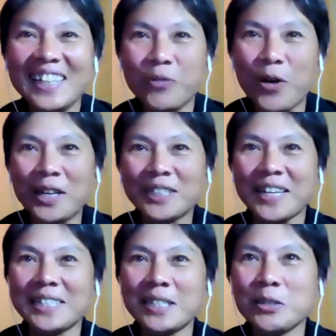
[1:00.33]
It's very
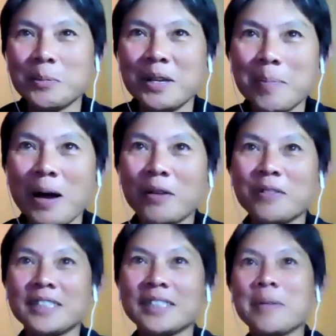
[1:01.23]
exciting to be a part
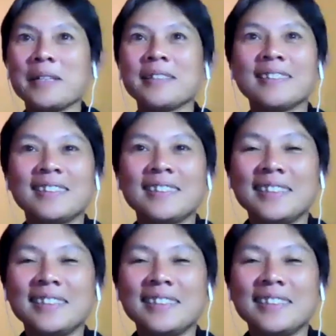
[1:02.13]
of this summit.